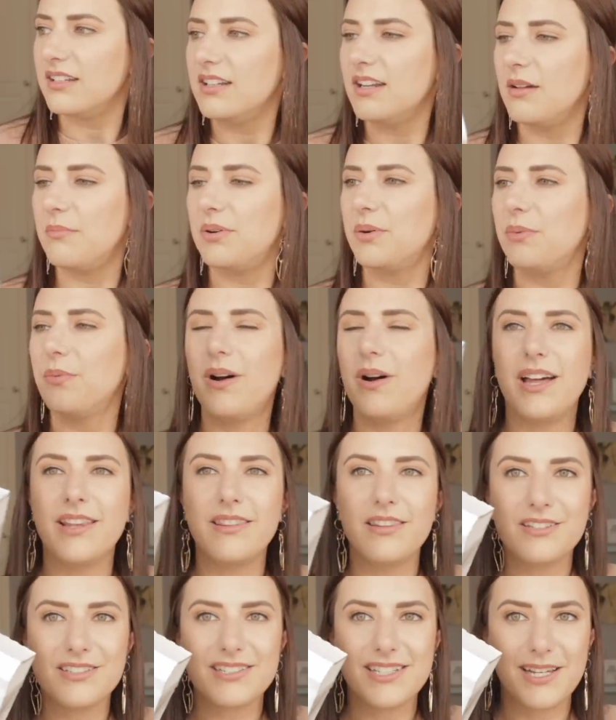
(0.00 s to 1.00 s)
Number
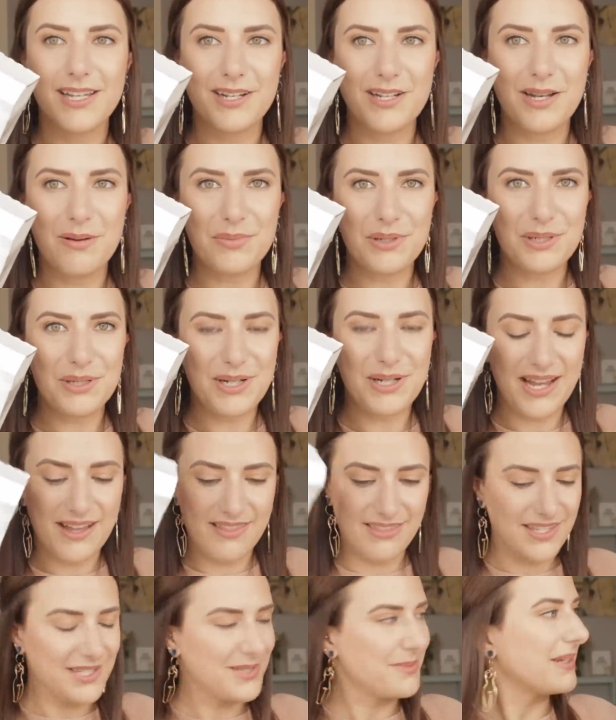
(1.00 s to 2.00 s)
one, there's like a number
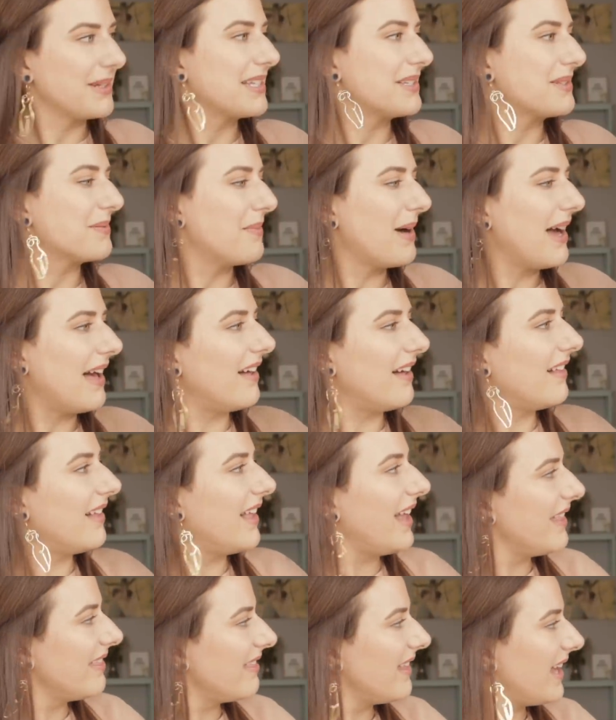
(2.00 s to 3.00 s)
on this one as well,
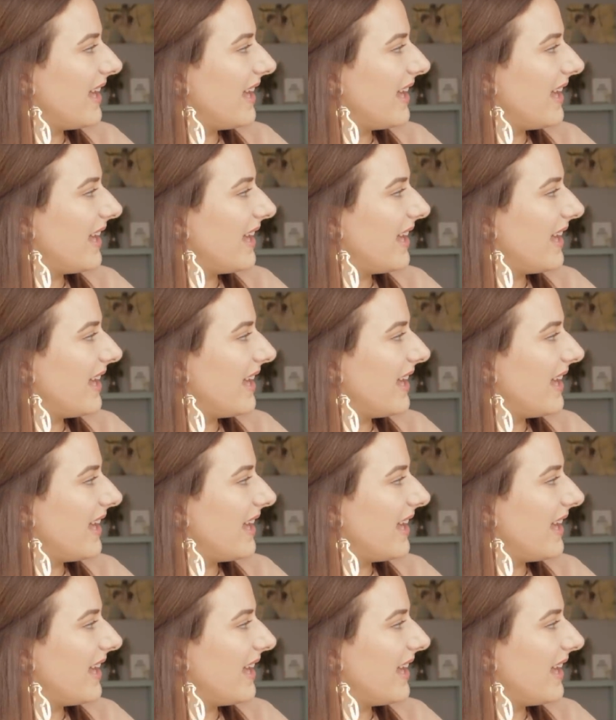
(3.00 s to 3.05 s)
and